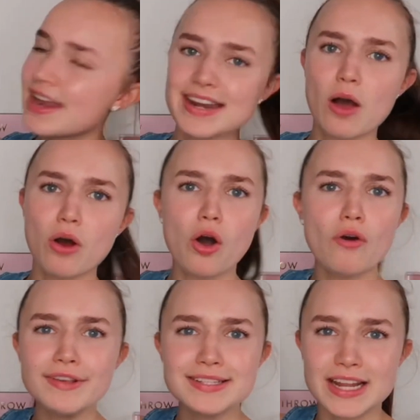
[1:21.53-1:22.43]
Now,
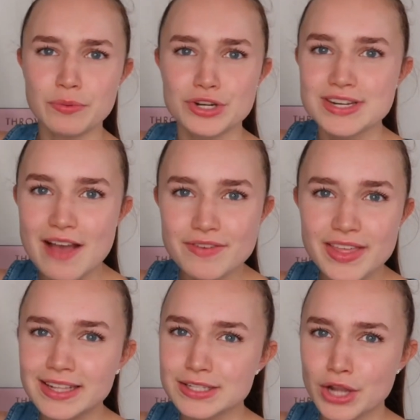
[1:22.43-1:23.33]
obviously we'd never
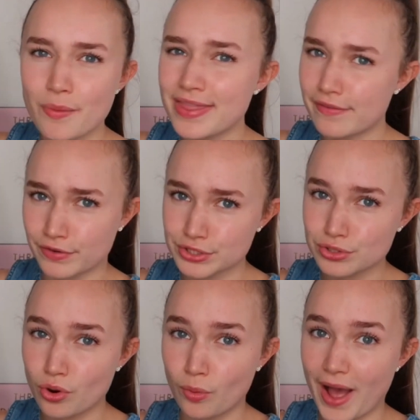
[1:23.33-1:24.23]
think to go in there for a
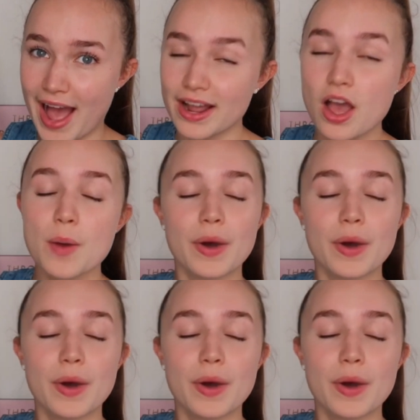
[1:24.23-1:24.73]
school bag,